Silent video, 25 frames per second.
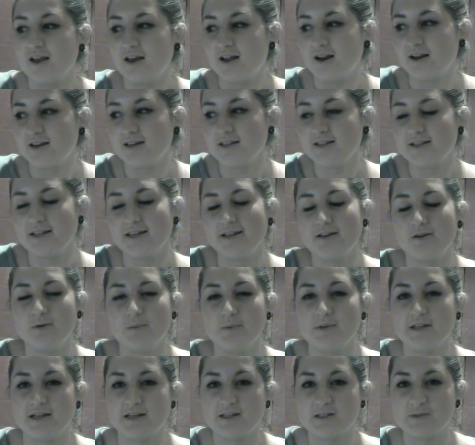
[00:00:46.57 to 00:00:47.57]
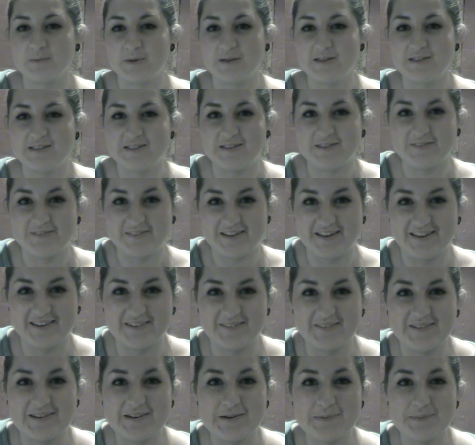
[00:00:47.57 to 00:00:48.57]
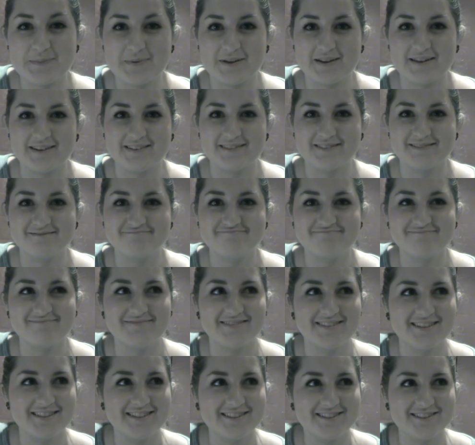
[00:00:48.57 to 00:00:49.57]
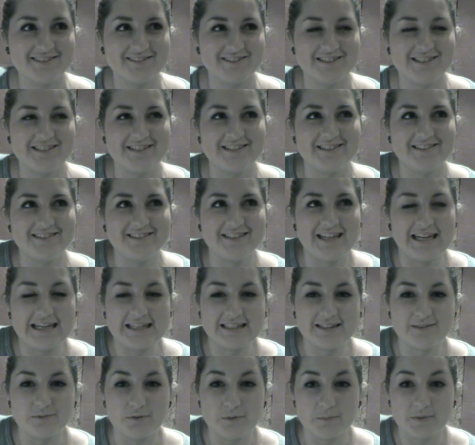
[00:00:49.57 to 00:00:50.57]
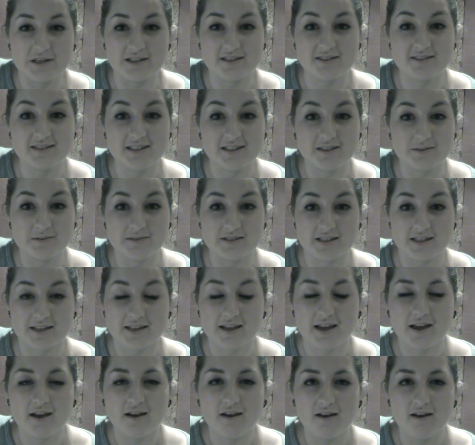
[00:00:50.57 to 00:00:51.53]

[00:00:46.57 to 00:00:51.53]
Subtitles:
I didn't think it would be that expensive, and I went up and the woman at the till was like,